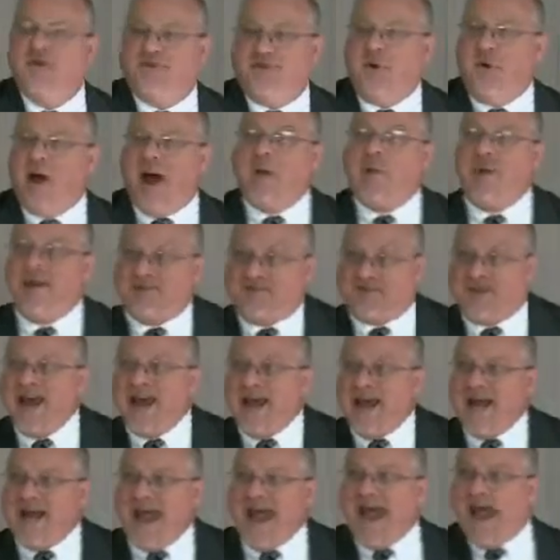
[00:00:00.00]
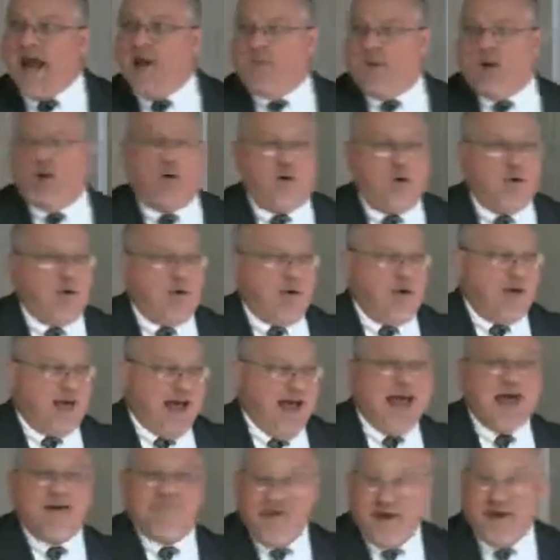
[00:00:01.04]
So now we see Abel
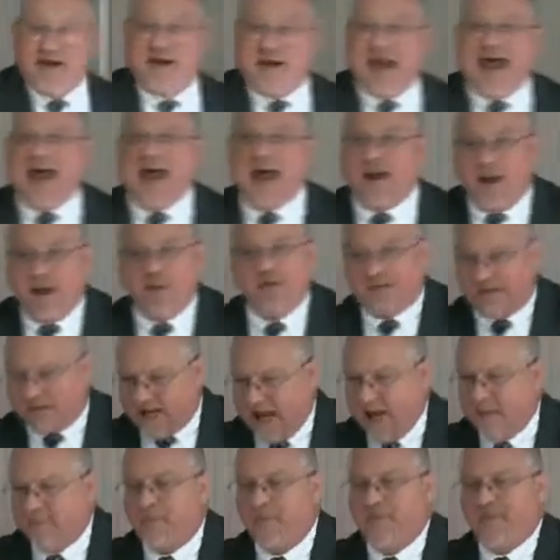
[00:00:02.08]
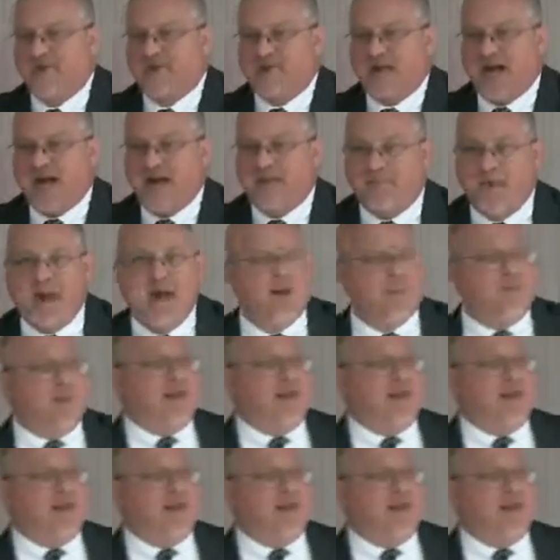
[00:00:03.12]
having a lamb. He was a keeper of the sheep.